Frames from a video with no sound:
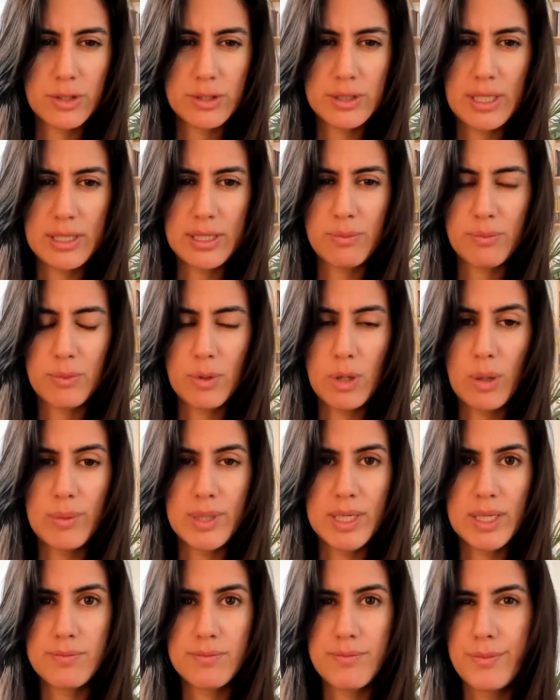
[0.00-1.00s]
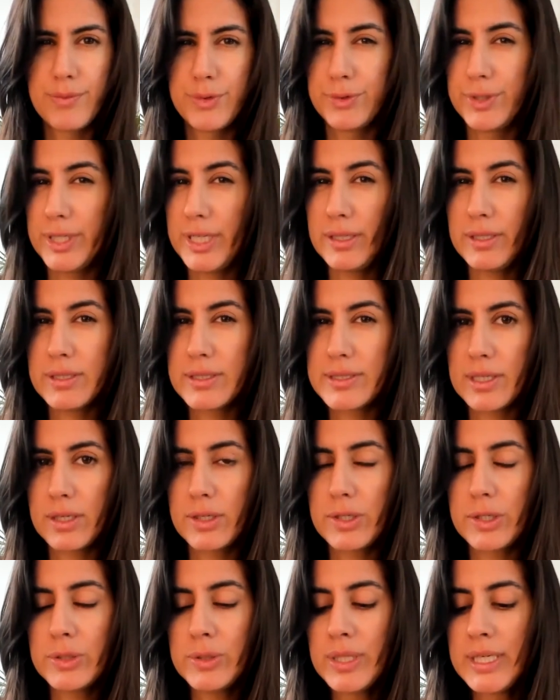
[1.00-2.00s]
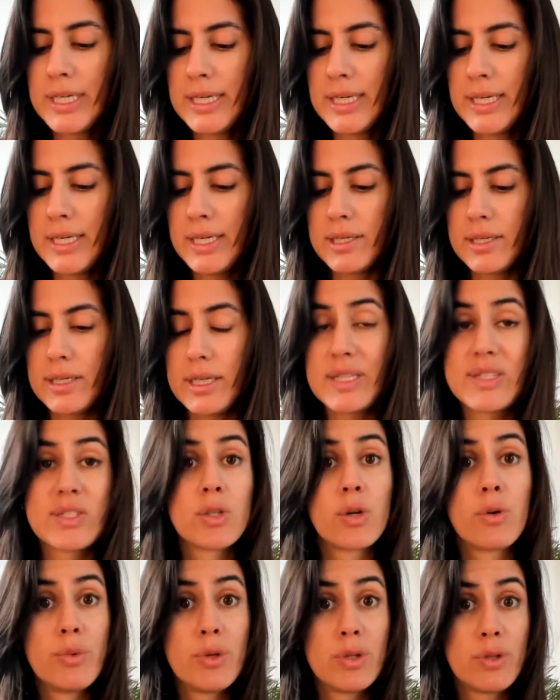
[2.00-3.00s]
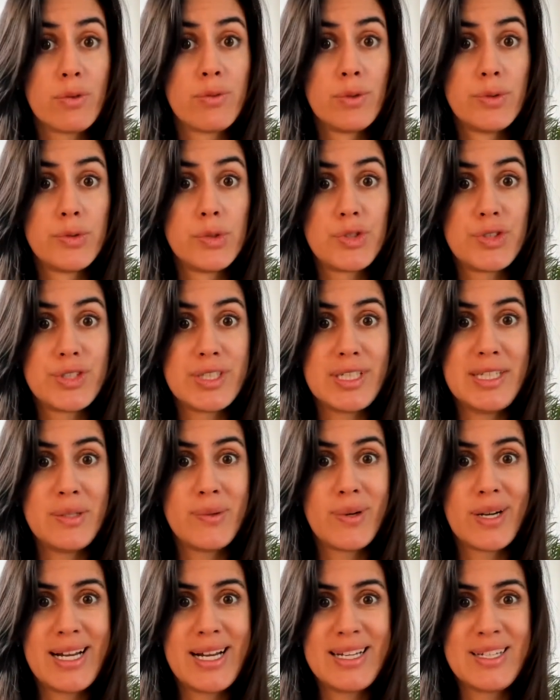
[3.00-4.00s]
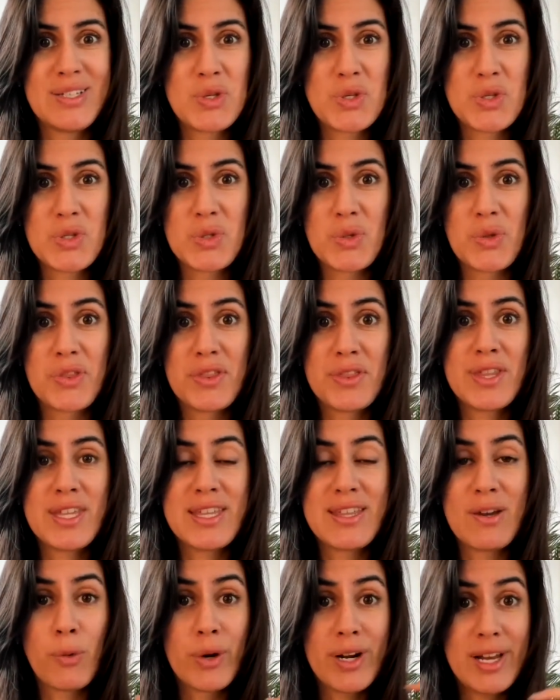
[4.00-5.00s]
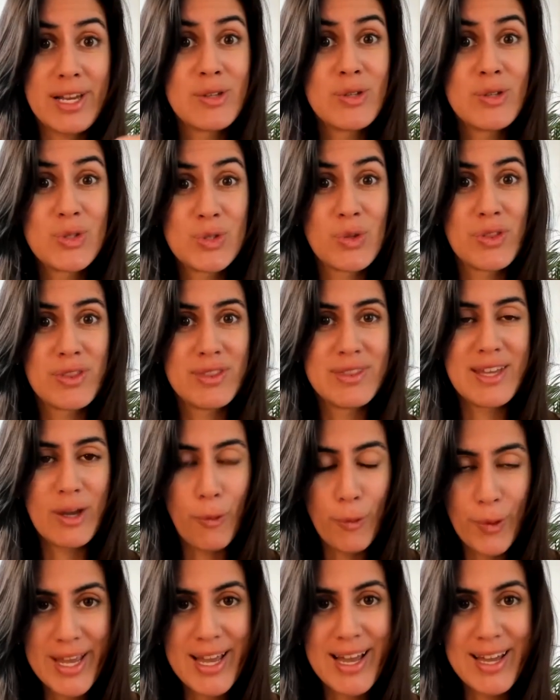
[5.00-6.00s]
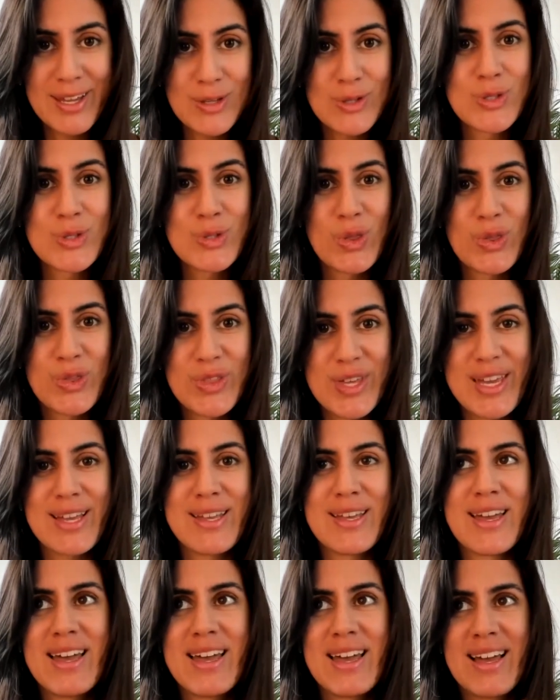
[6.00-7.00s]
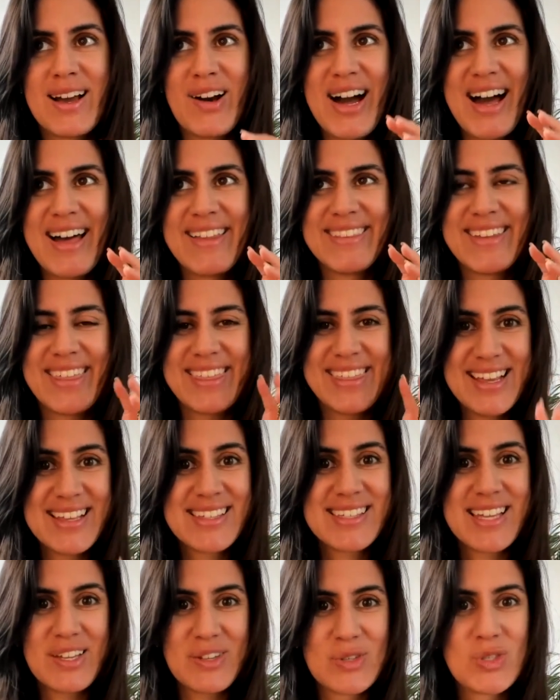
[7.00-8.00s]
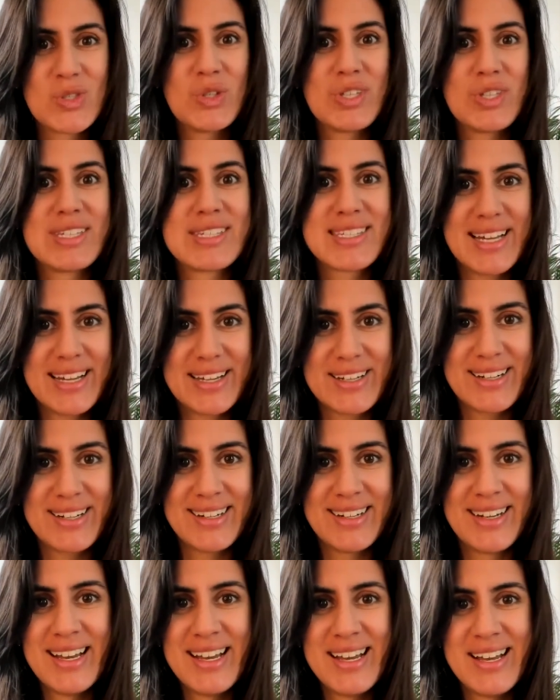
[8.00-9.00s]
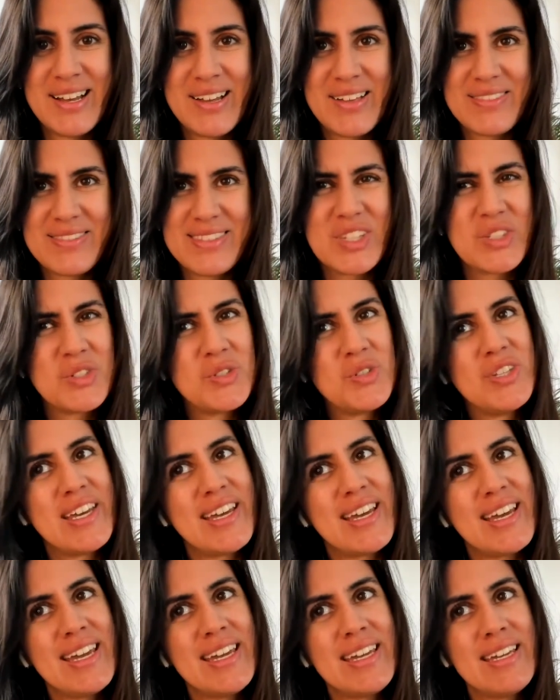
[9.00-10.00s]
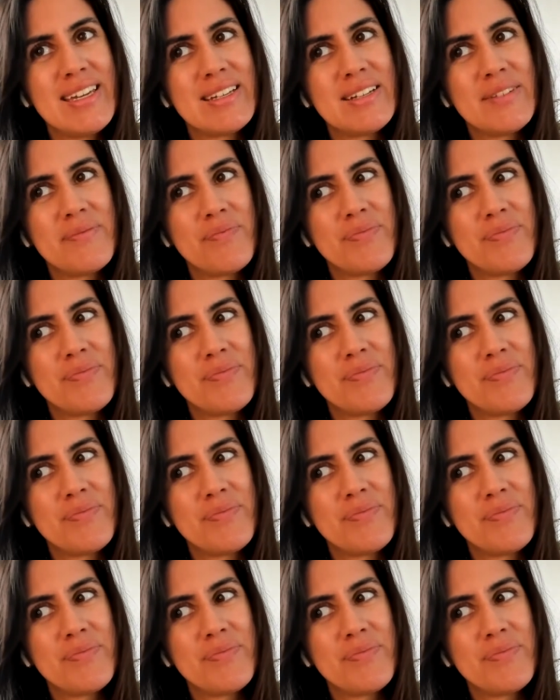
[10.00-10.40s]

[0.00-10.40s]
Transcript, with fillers: journaling probably 3 years ago, it's so beautiful to see what I used to the way I used to think and the things I used to desire, that today